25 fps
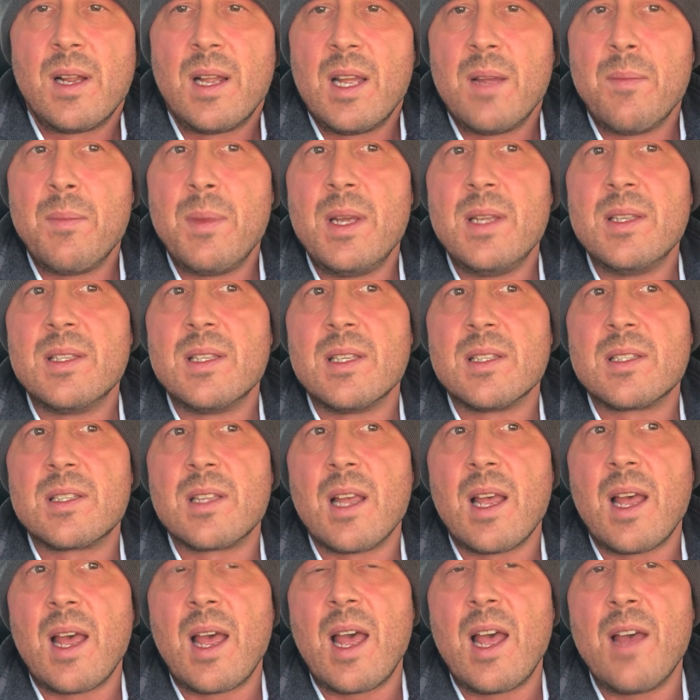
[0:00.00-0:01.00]
It means it's
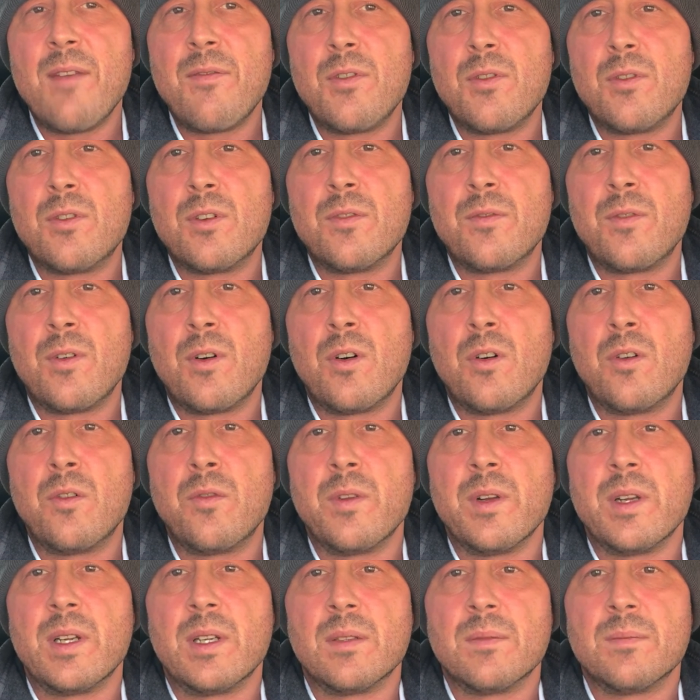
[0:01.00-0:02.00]
ever
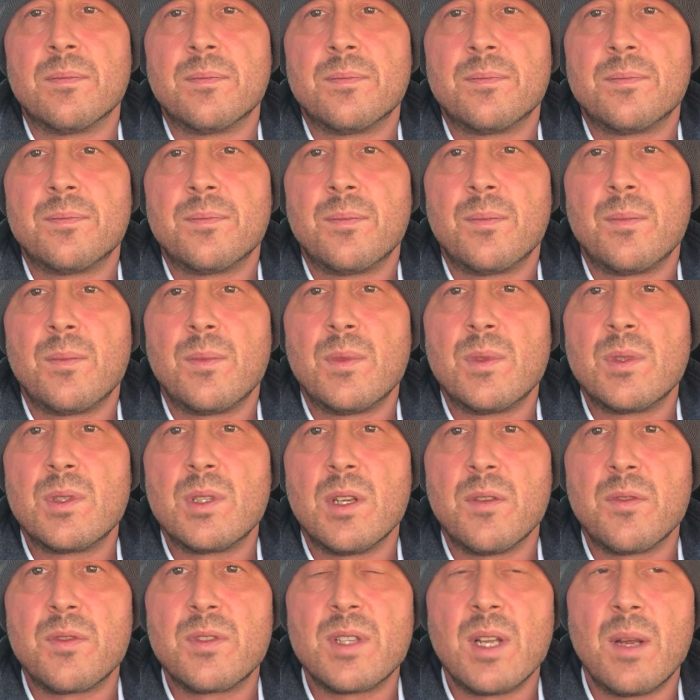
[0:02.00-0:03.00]
evolving.
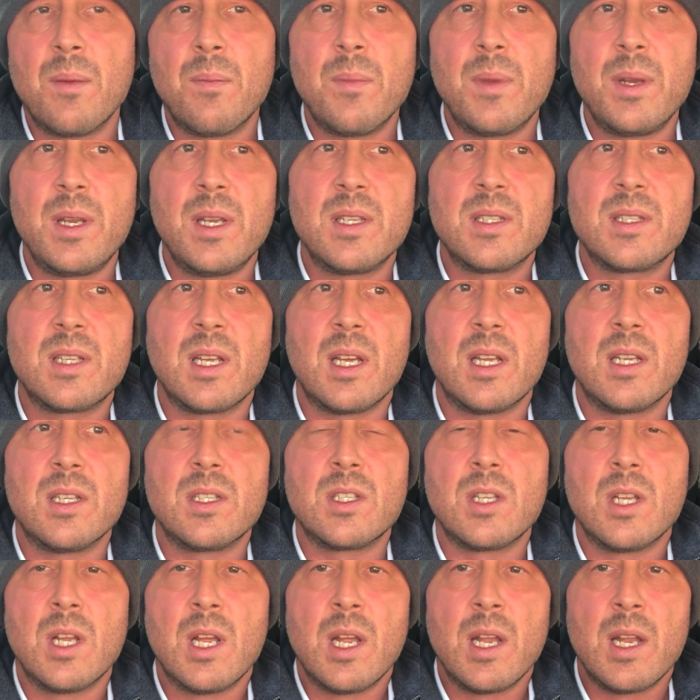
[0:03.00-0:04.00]
So if somebody
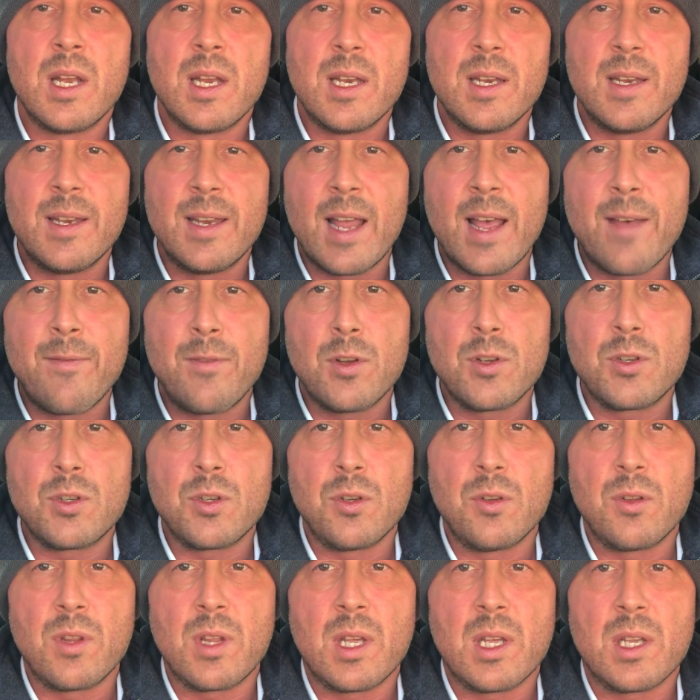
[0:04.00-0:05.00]
says, never
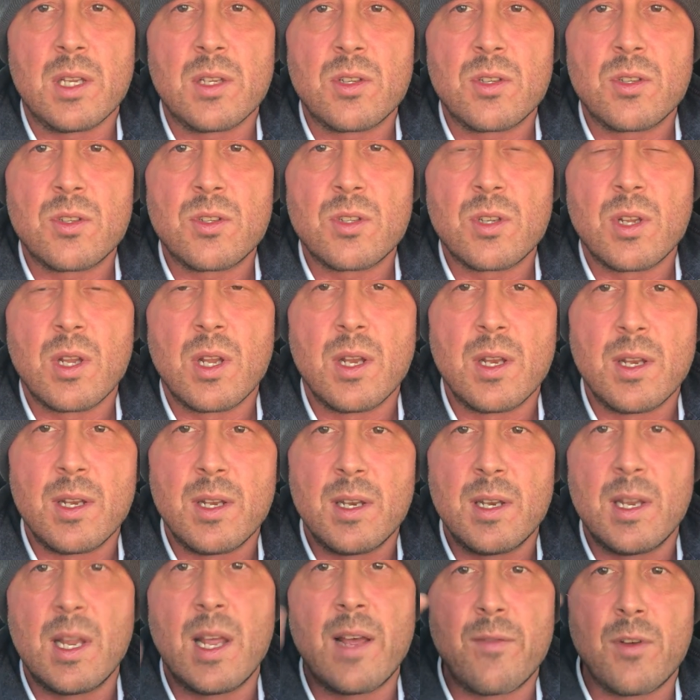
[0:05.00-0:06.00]
do this,
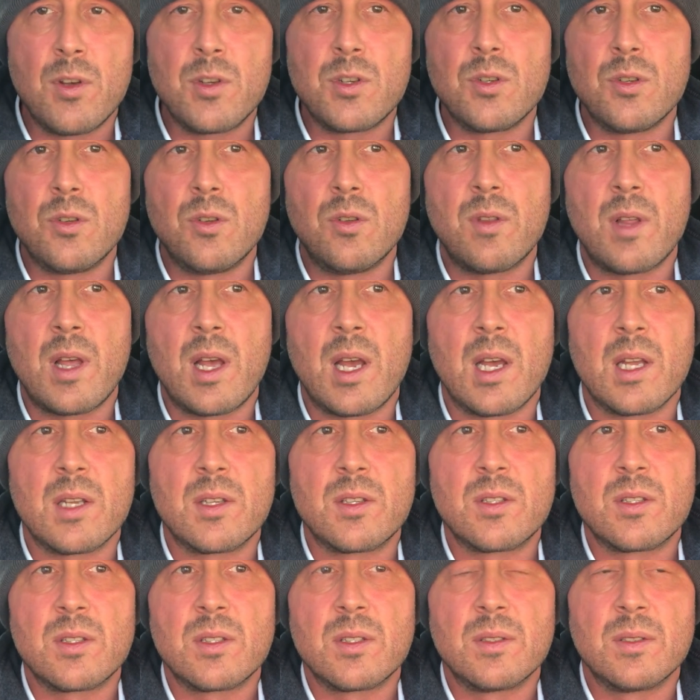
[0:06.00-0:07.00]
never do
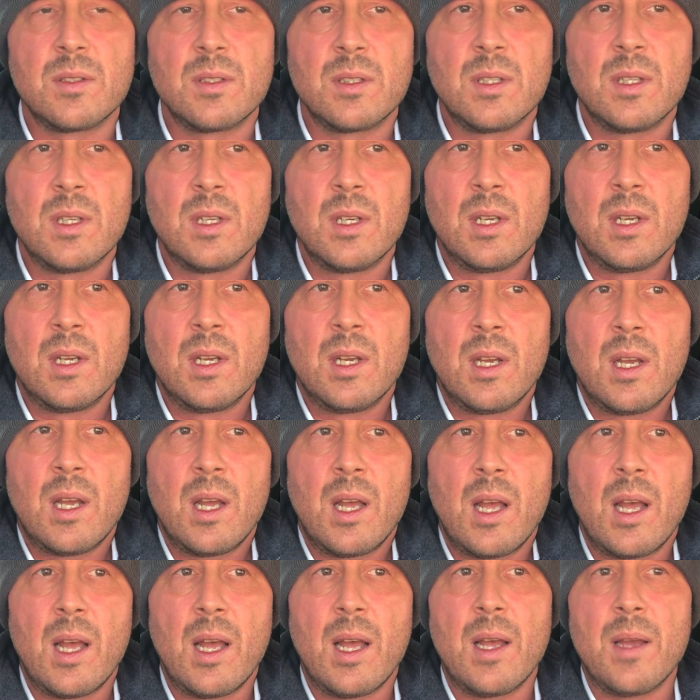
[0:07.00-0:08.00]
that,
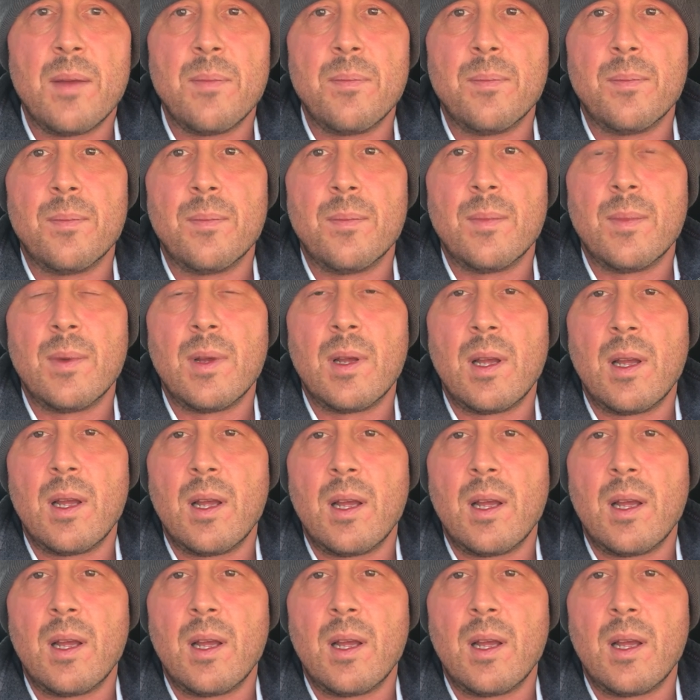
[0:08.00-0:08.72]
and